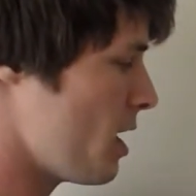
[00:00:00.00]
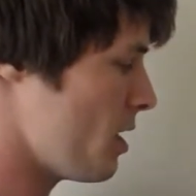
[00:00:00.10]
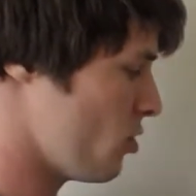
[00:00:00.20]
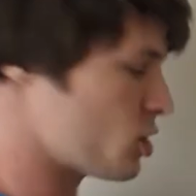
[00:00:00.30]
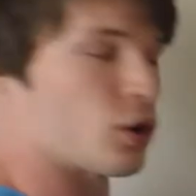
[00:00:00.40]

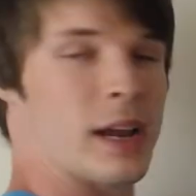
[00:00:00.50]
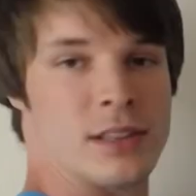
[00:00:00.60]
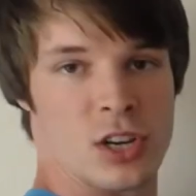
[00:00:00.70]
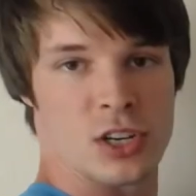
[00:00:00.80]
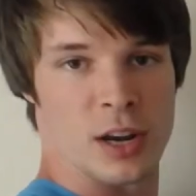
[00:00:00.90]
the
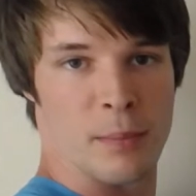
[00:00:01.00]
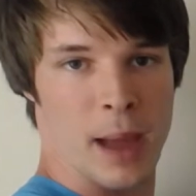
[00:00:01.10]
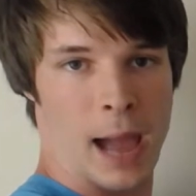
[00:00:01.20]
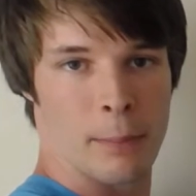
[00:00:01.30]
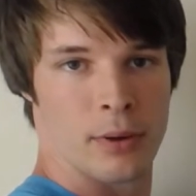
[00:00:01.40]
transition
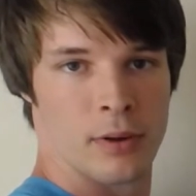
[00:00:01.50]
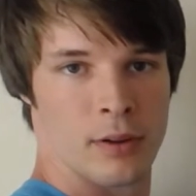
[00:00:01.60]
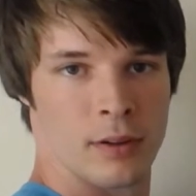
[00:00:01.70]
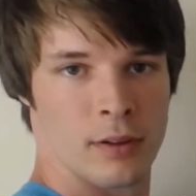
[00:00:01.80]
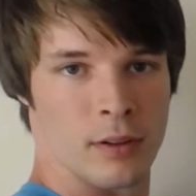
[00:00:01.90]
map
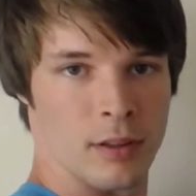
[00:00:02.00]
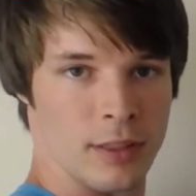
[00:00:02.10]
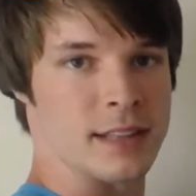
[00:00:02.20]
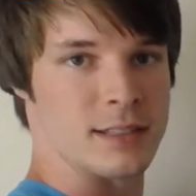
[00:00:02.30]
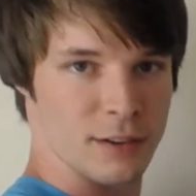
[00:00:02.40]

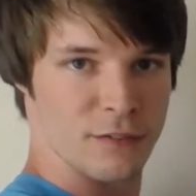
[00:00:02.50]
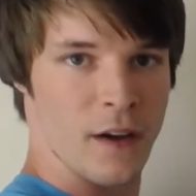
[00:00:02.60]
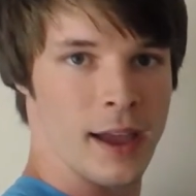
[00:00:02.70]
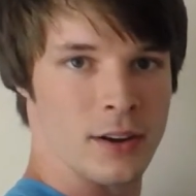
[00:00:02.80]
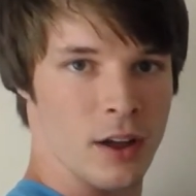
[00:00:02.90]
that's
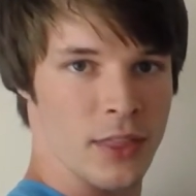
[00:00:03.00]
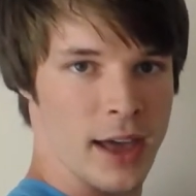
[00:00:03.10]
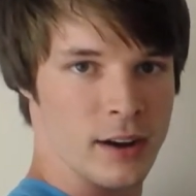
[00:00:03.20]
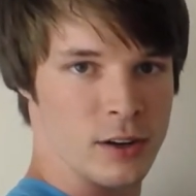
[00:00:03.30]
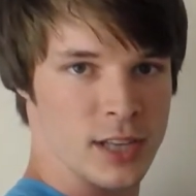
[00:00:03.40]
defined on
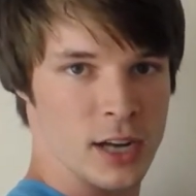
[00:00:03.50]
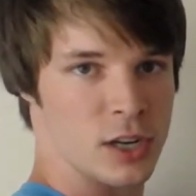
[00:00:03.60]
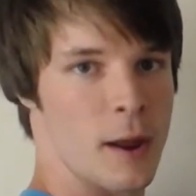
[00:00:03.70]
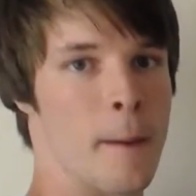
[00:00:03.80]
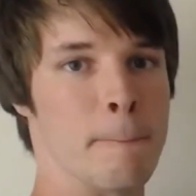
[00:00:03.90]
that
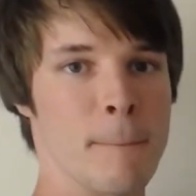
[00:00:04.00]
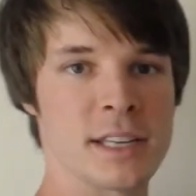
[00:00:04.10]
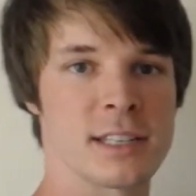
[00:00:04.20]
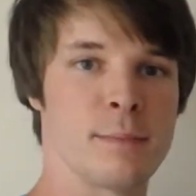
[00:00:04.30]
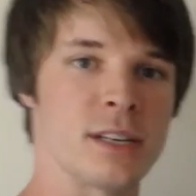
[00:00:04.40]
intersection
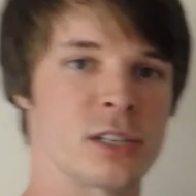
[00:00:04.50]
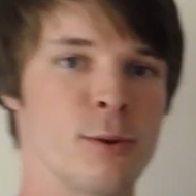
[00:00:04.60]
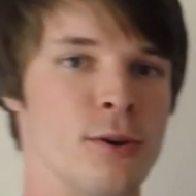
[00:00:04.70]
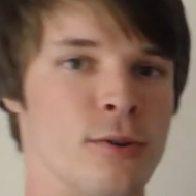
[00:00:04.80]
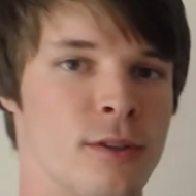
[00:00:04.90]
must be
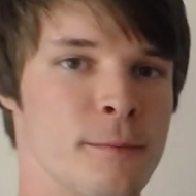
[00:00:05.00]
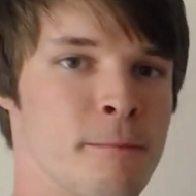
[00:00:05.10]
smooth.